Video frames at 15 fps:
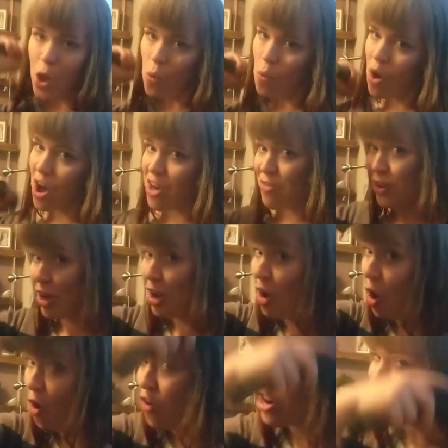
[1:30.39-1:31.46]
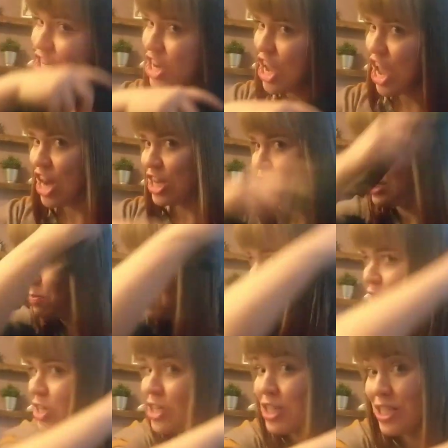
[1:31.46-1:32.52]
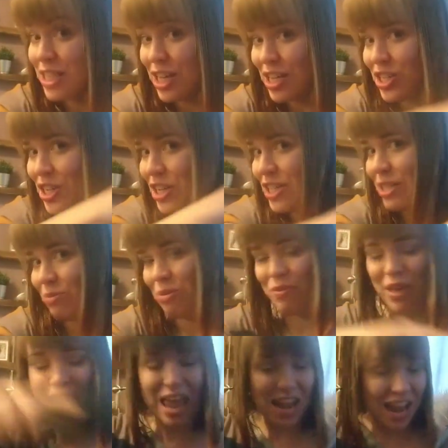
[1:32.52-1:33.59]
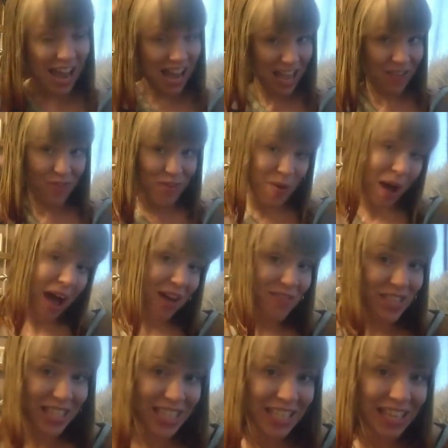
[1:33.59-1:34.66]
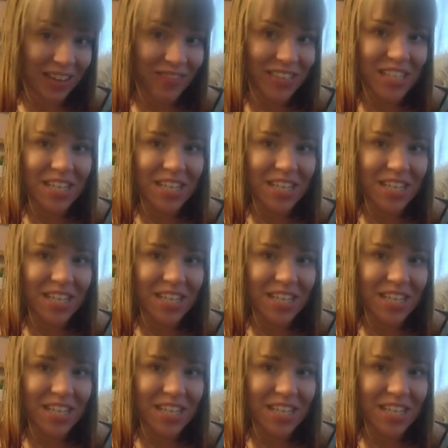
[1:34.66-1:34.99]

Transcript: Why have I got orange ends? Because I dyed it with henna. If you haven't seen that